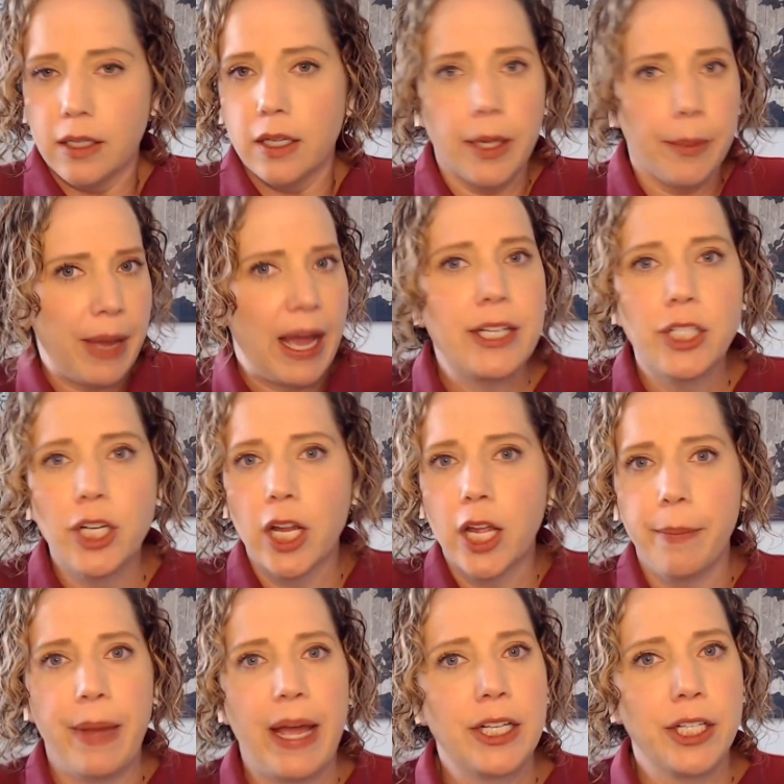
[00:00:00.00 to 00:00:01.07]
compassion,
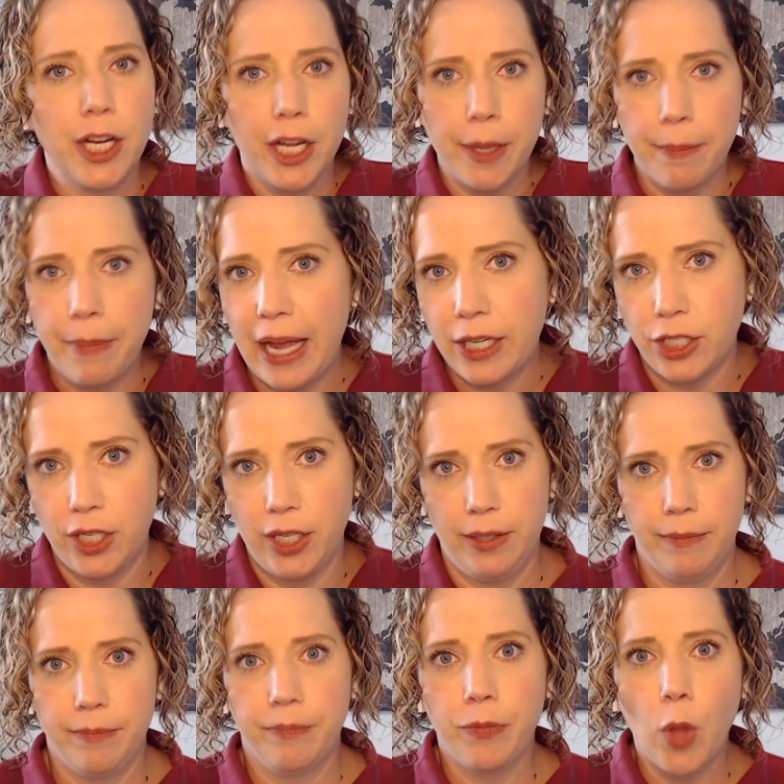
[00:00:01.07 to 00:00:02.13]
compassion, compassion.
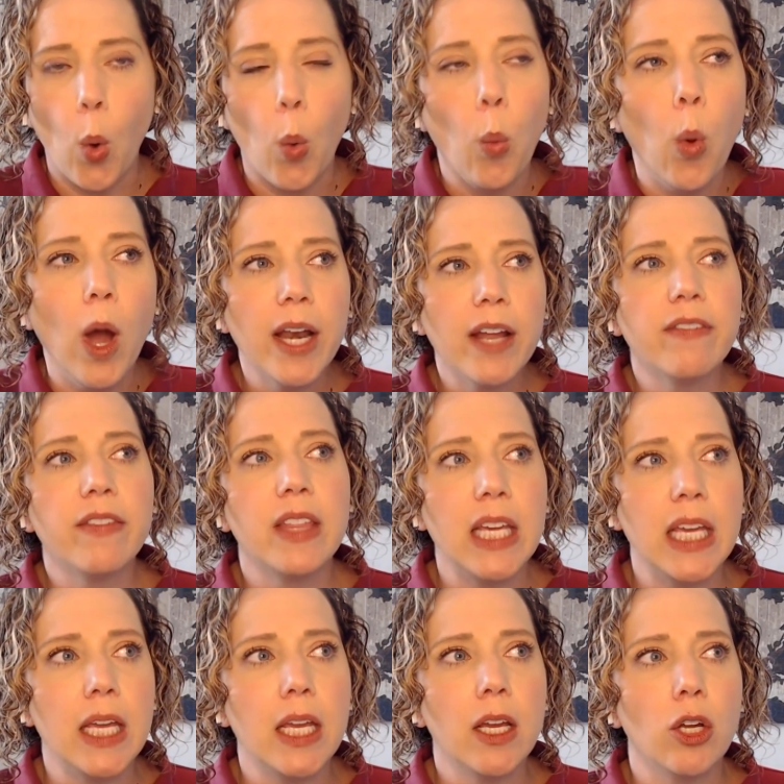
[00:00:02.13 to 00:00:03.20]
One of
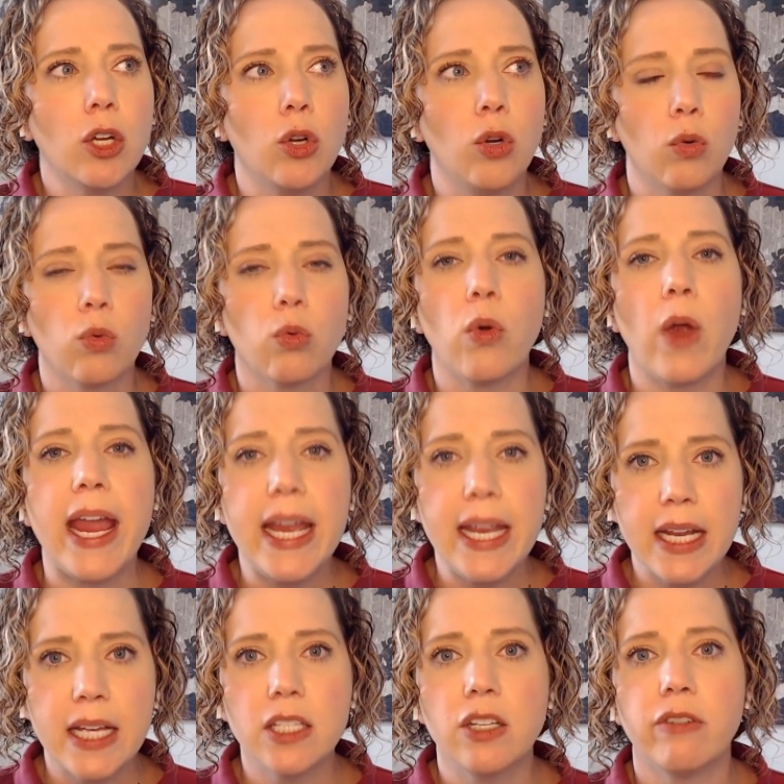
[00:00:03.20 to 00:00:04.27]
the
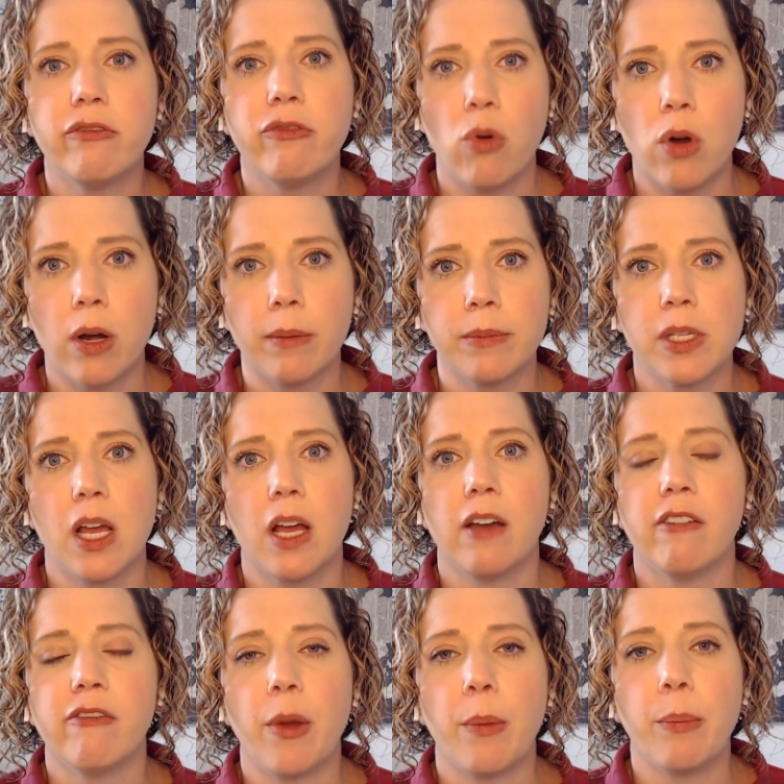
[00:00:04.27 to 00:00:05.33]
greatest forms
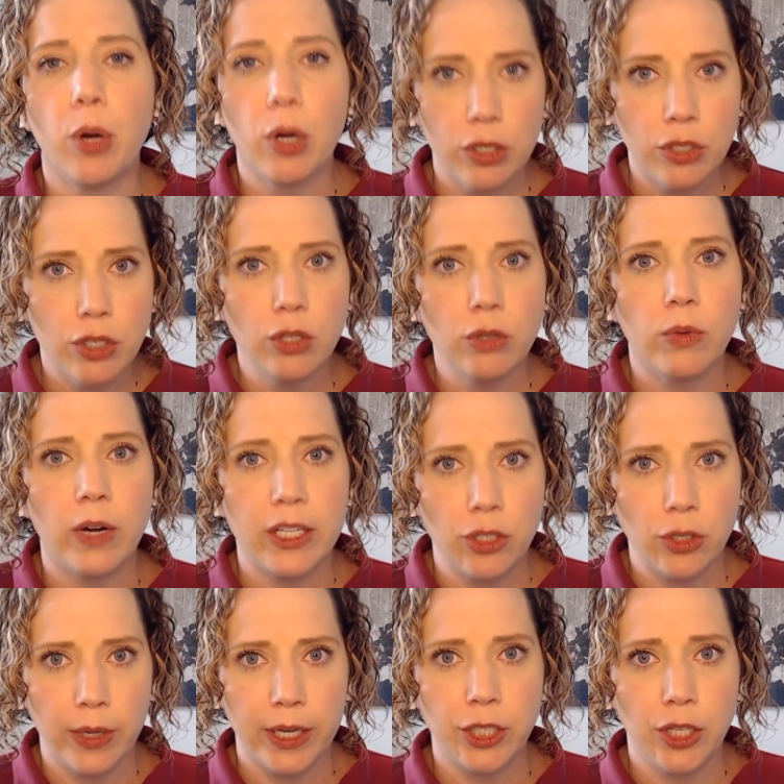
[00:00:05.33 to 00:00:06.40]
of personal
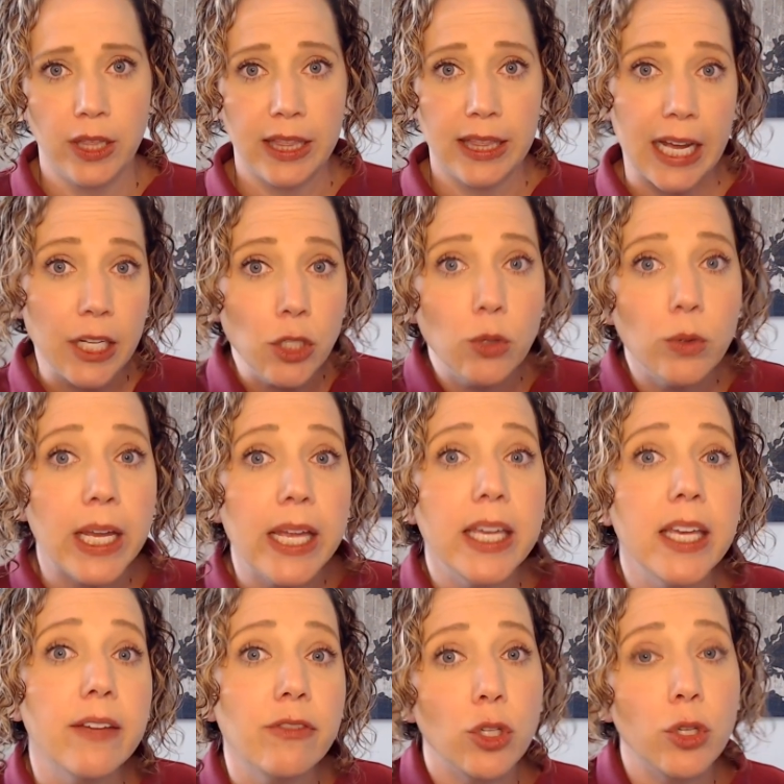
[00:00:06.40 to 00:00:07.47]
restoration that you can
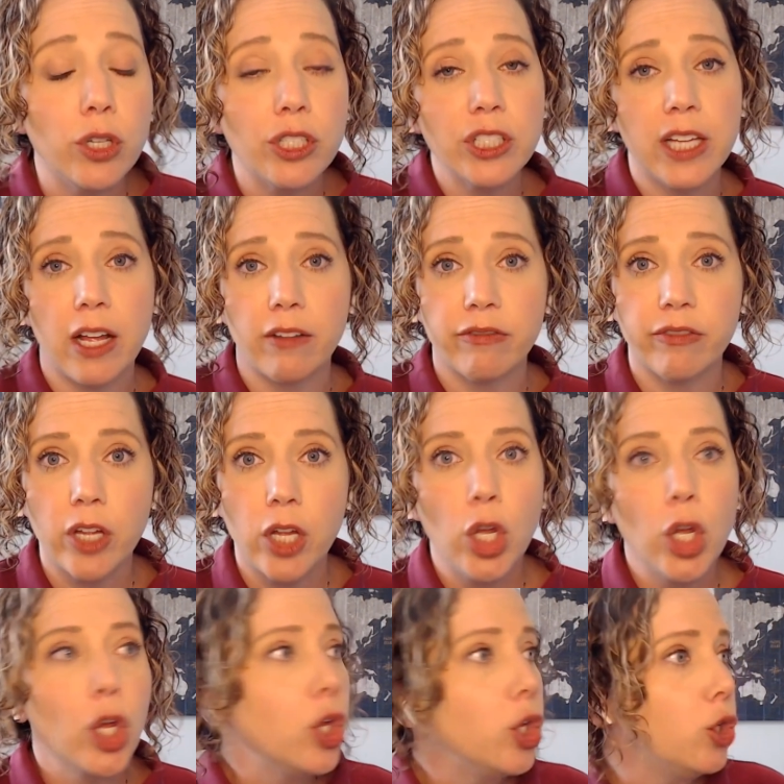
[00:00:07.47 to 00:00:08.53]
give to yourself.
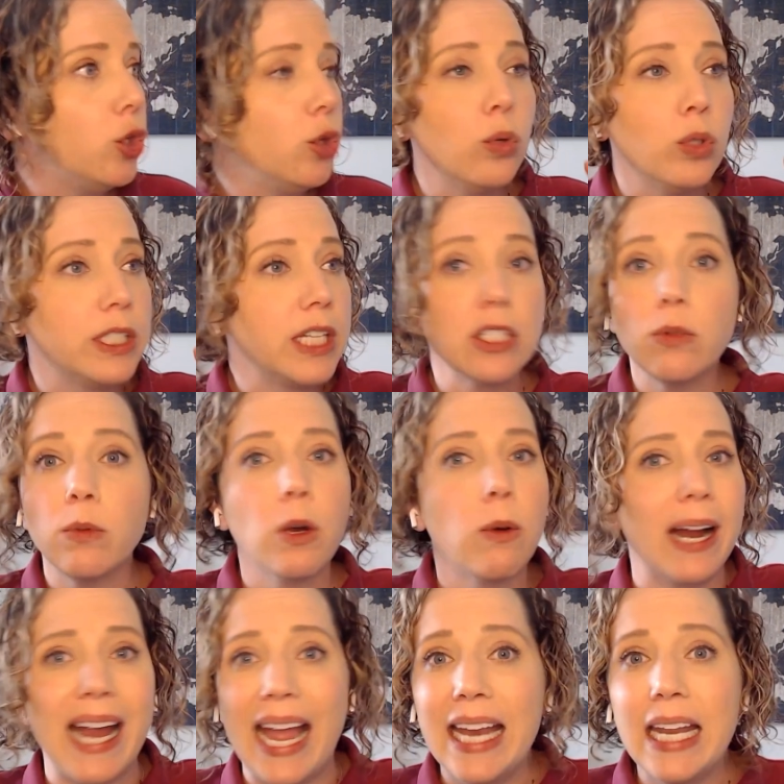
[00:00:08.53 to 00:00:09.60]
You doesn't
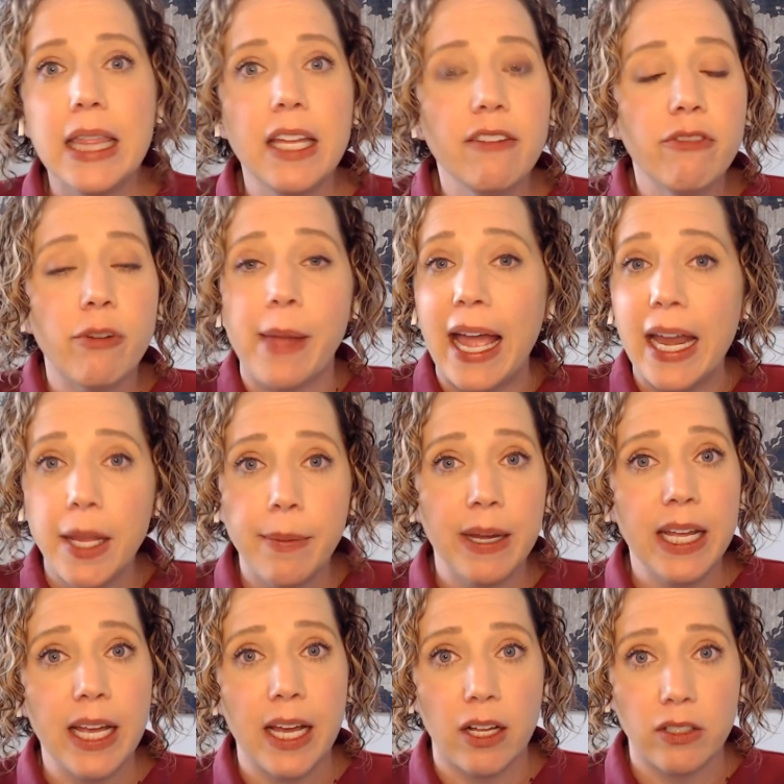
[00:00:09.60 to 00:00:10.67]
require anything from
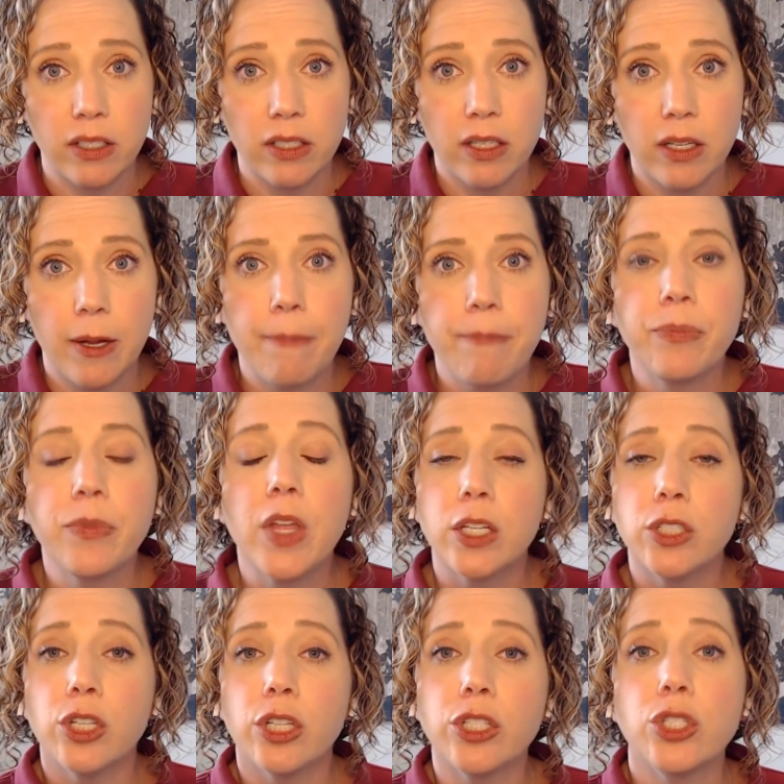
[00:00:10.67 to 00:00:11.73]
anybody else.
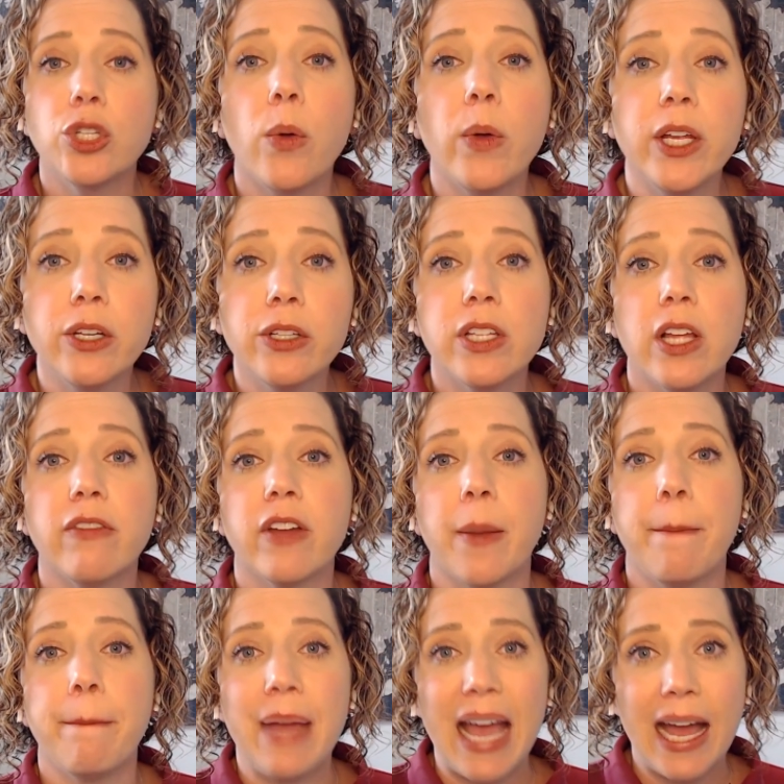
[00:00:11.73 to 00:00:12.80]
Just showing yourself
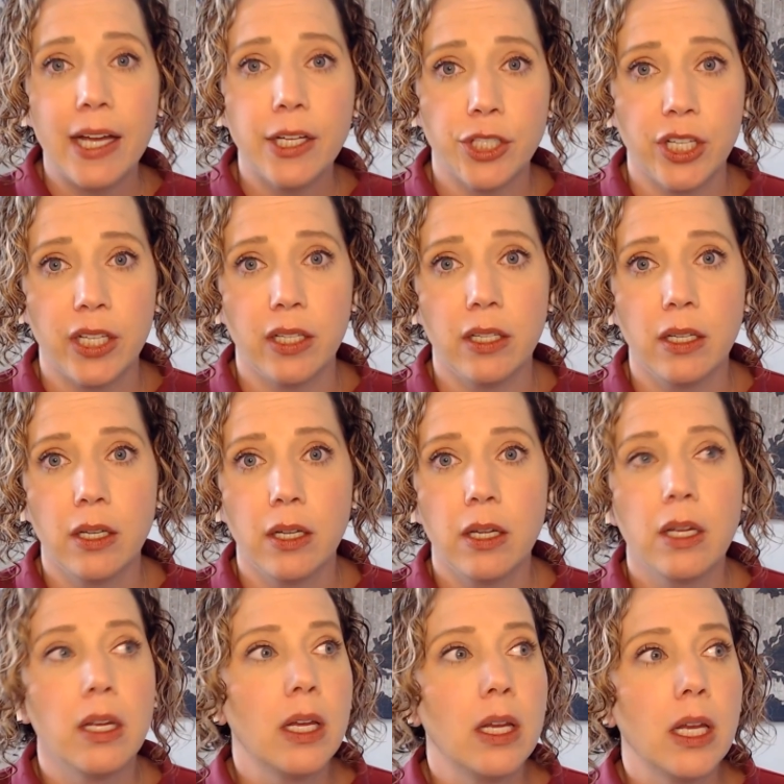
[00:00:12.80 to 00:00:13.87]
compassion,
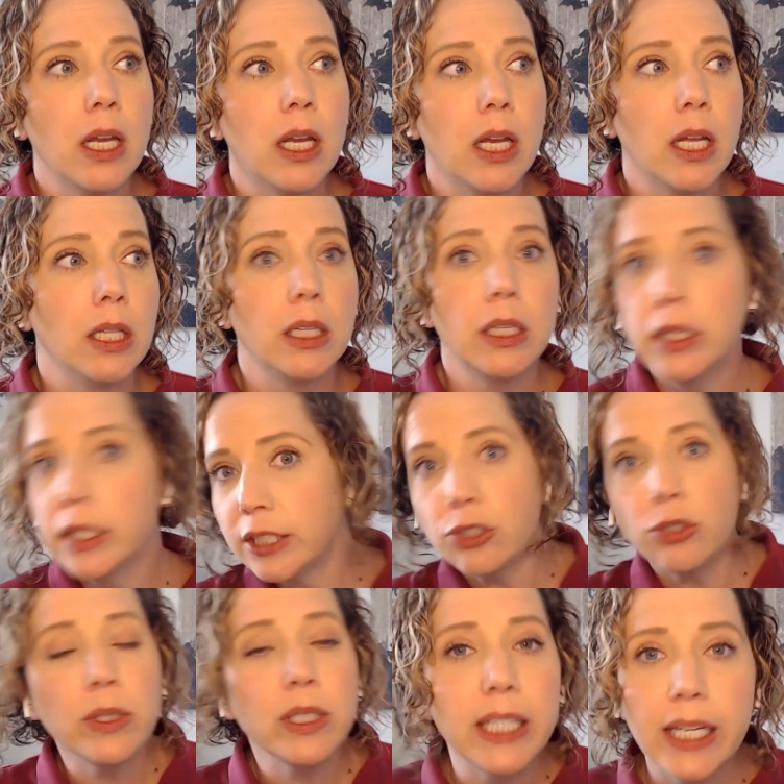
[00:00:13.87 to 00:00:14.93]

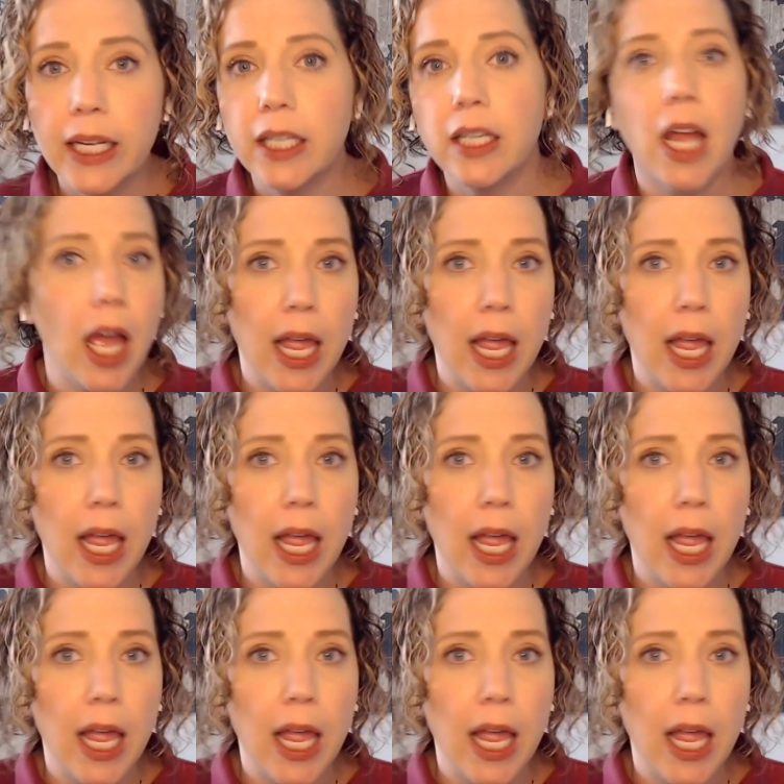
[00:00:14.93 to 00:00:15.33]
literally in